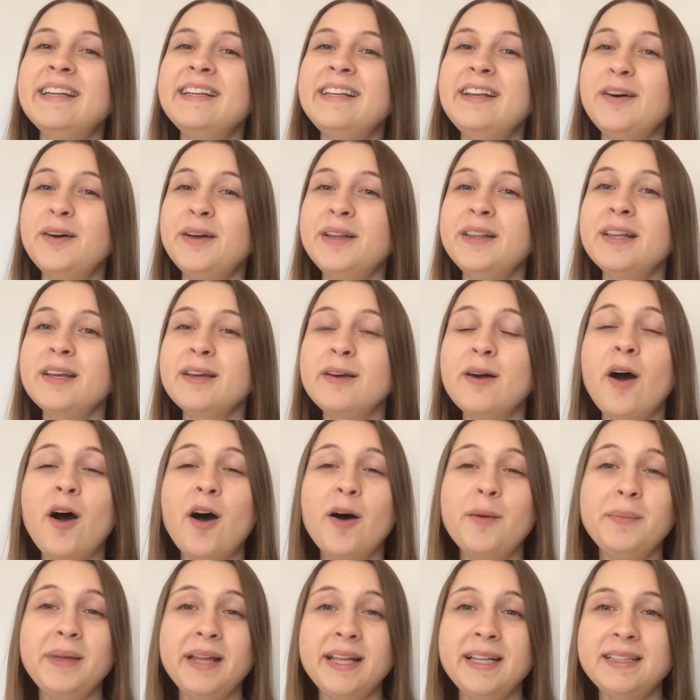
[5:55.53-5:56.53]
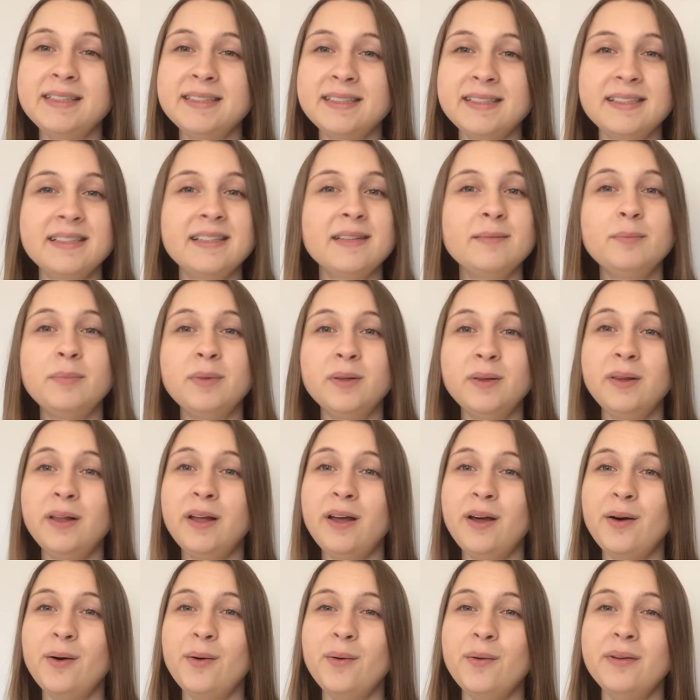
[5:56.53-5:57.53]
Now, in the comments
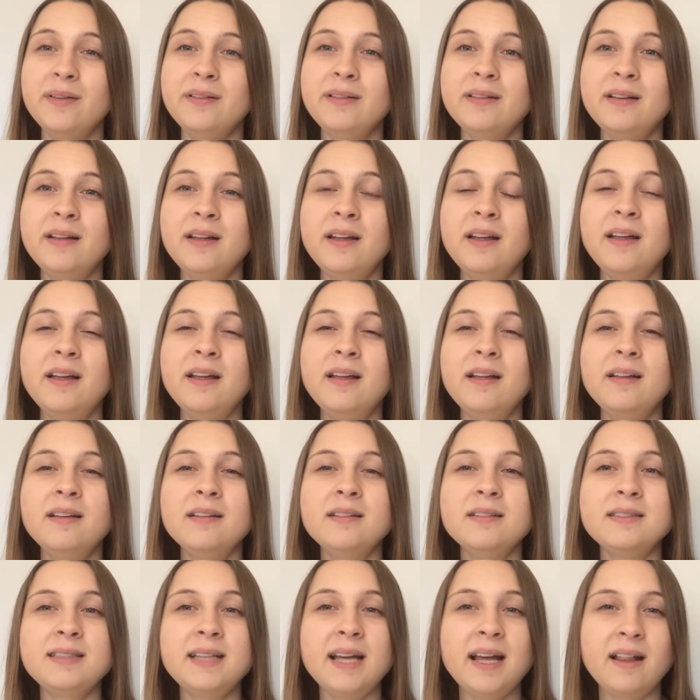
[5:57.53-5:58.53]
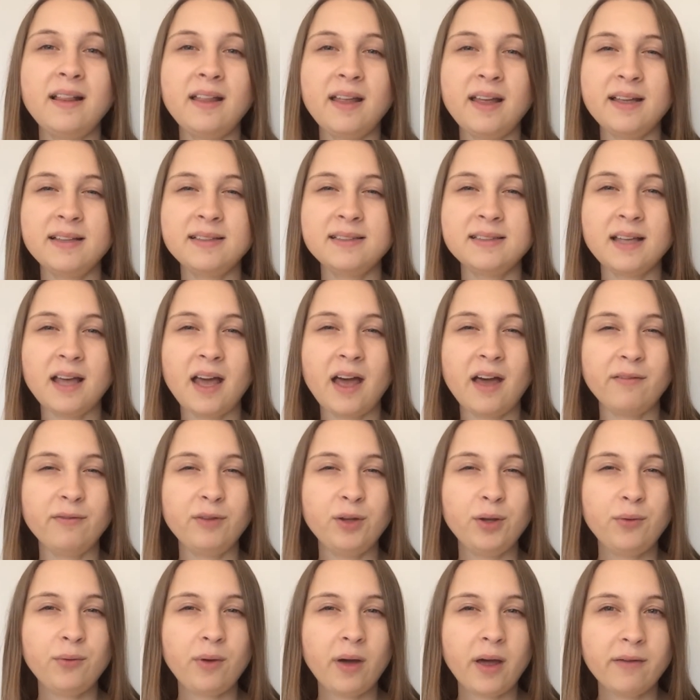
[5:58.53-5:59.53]
below, tell us,
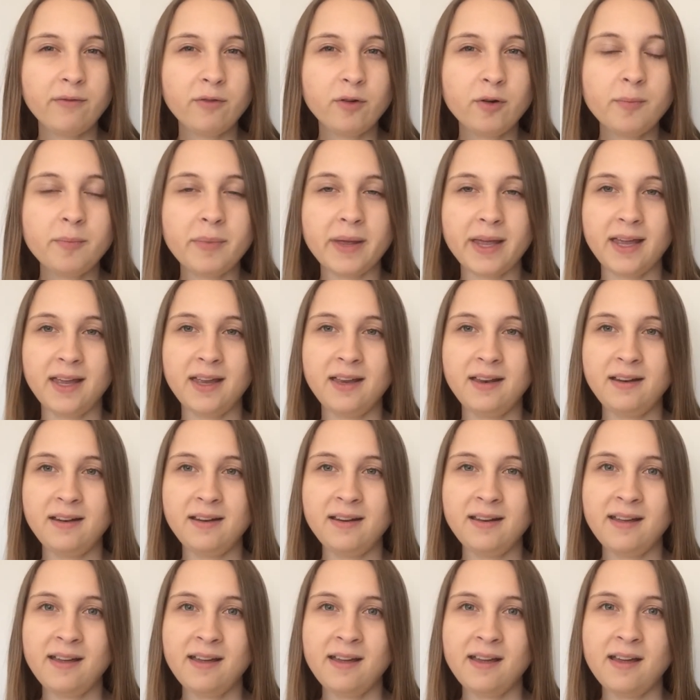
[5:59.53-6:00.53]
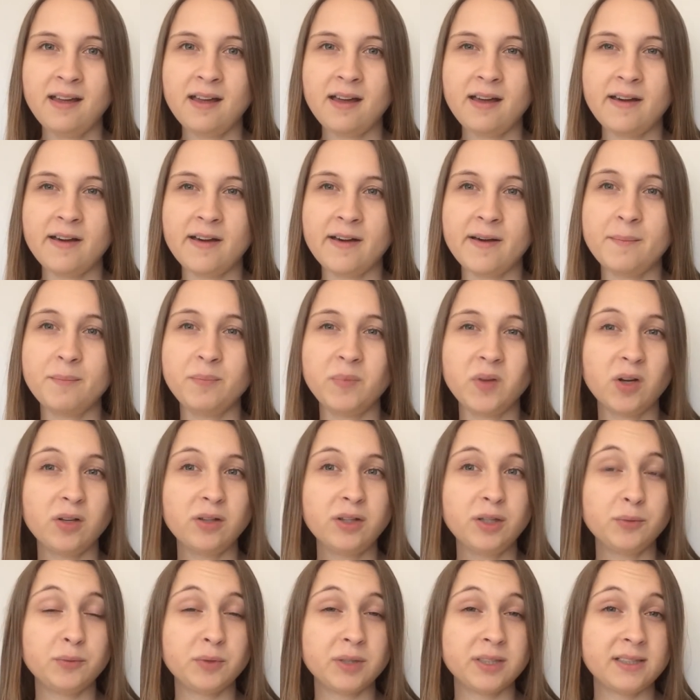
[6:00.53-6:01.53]
have you ever been
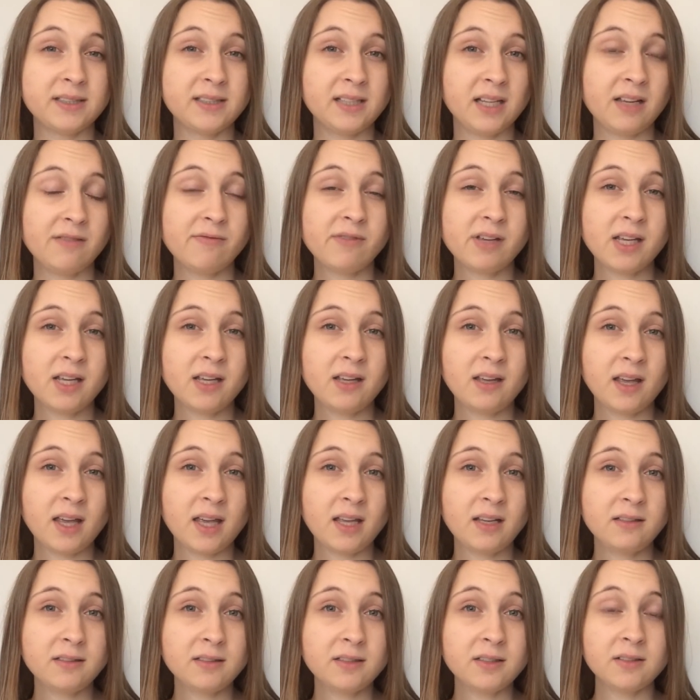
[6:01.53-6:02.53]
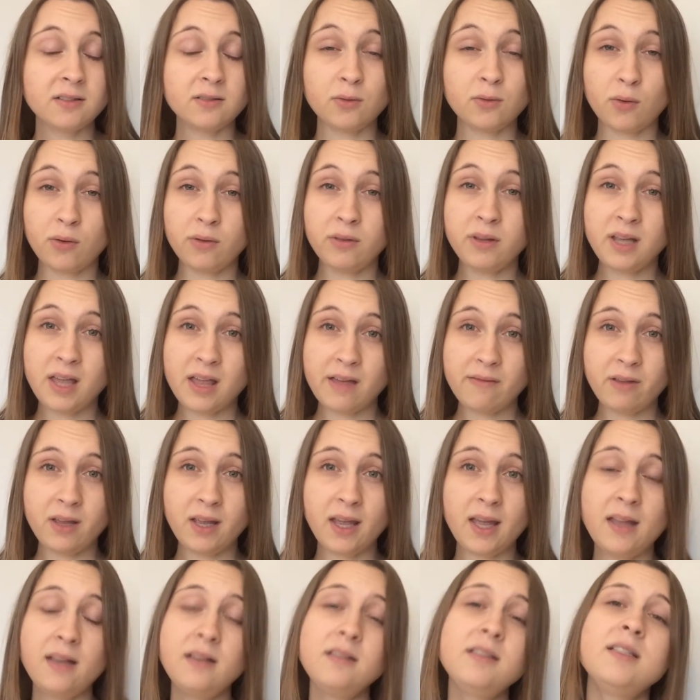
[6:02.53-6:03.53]
on the receiving end or the
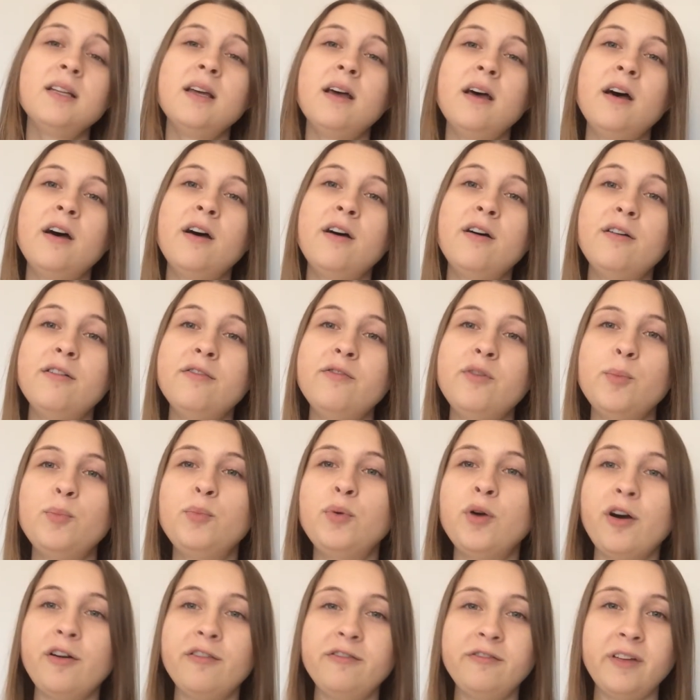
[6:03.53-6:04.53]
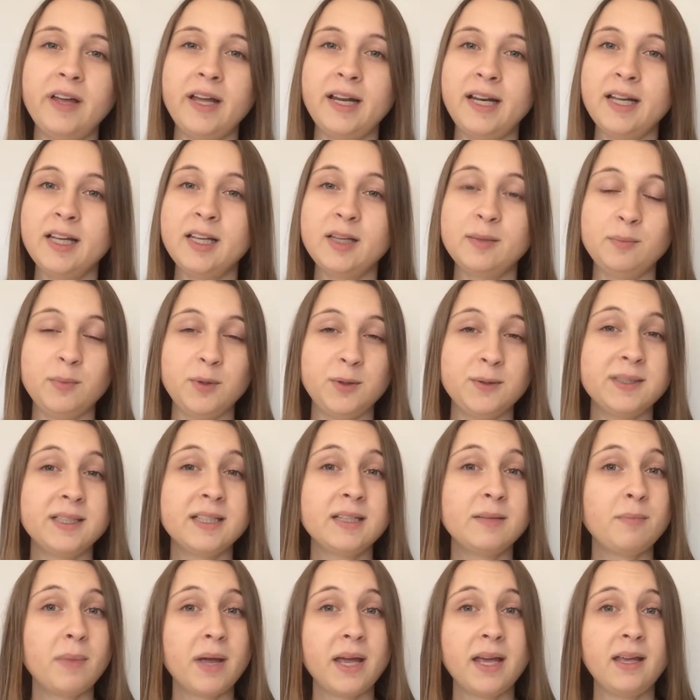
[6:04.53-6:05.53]
giving end of prophetic
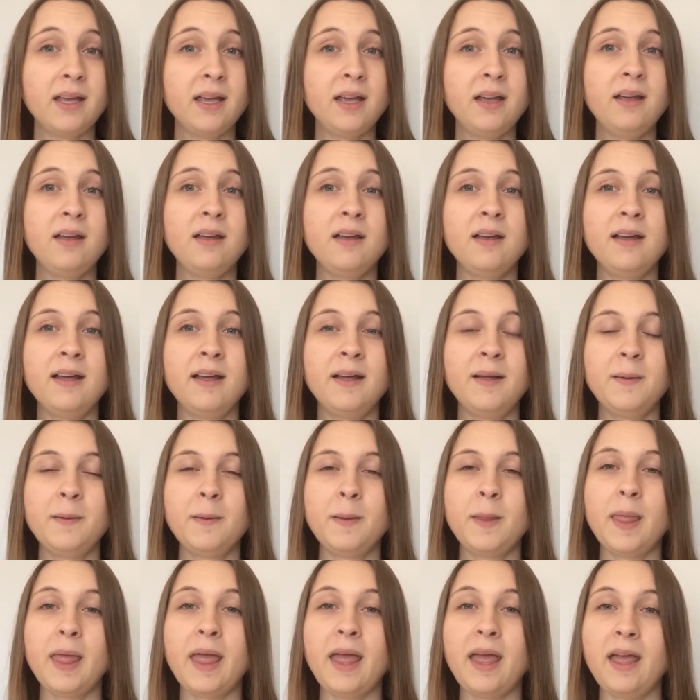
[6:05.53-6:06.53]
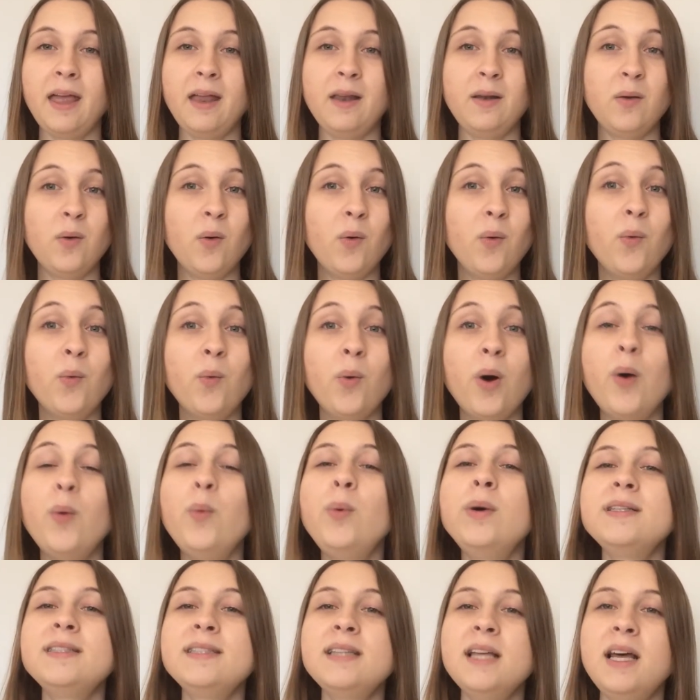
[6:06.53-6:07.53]
music making? And
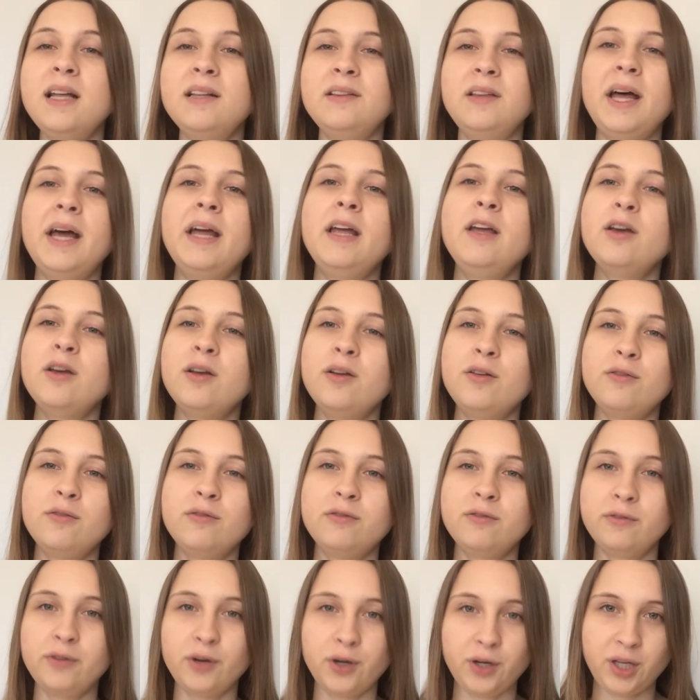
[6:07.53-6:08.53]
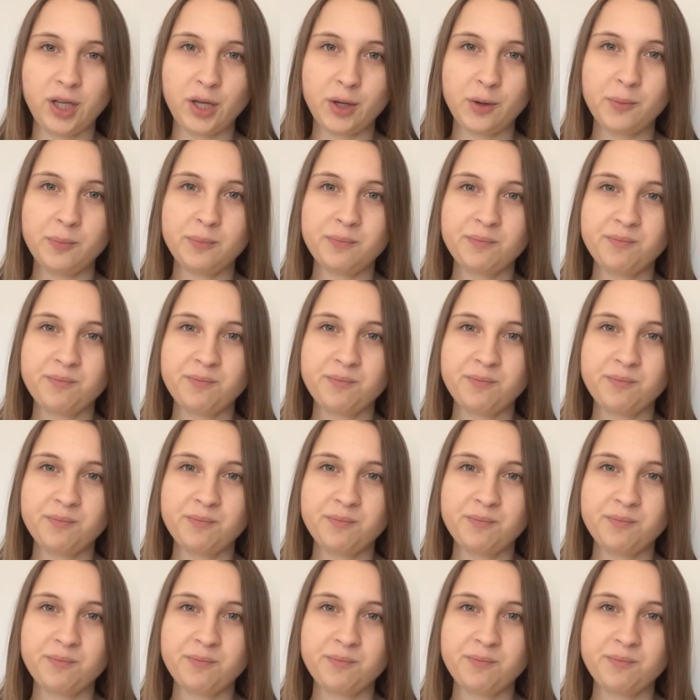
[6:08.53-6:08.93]
what was that like for you?